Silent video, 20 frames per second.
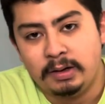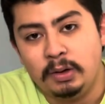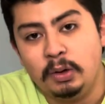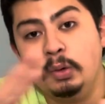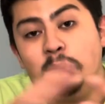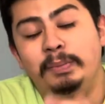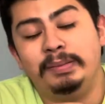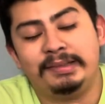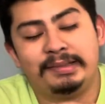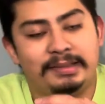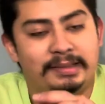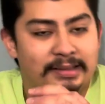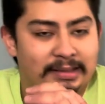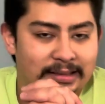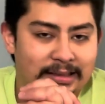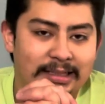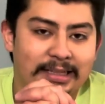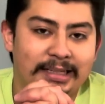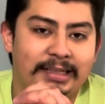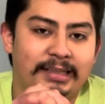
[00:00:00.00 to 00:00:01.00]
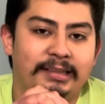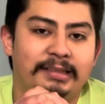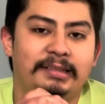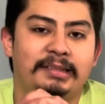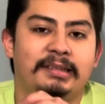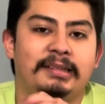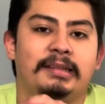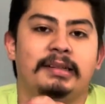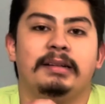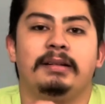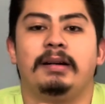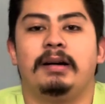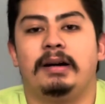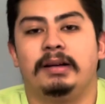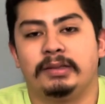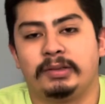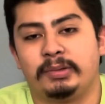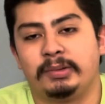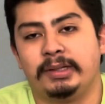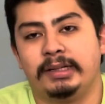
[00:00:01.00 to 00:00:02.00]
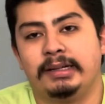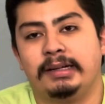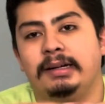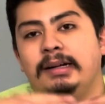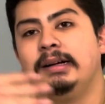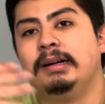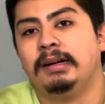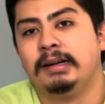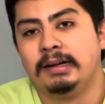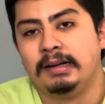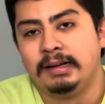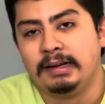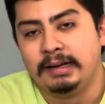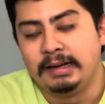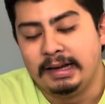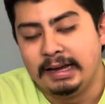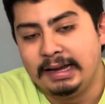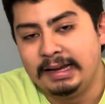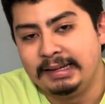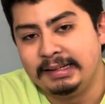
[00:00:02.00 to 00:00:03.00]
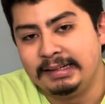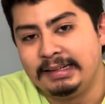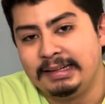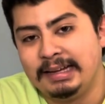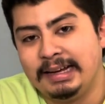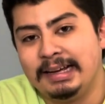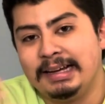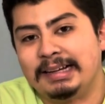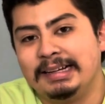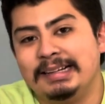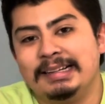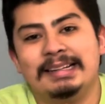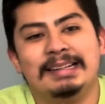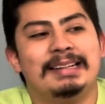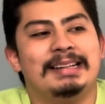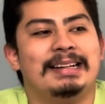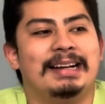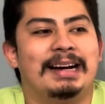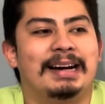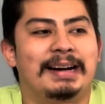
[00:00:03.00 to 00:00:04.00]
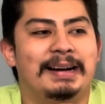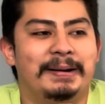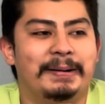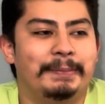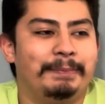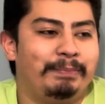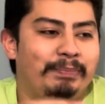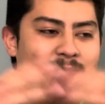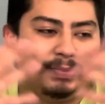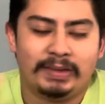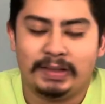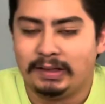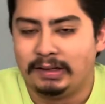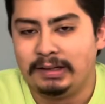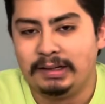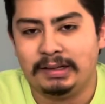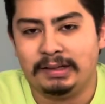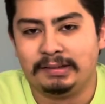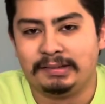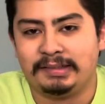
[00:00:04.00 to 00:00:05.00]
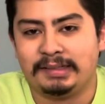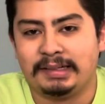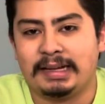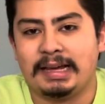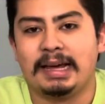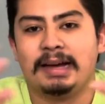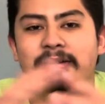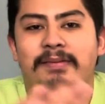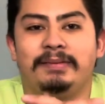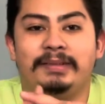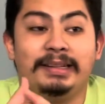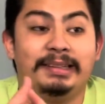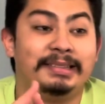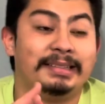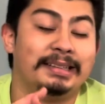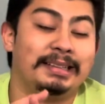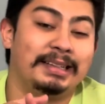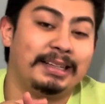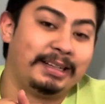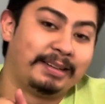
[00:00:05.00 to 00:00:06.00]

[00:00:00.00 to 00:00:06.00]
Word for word: Oops Leaks on Twitter. And yeah, um, you know, it's an account recently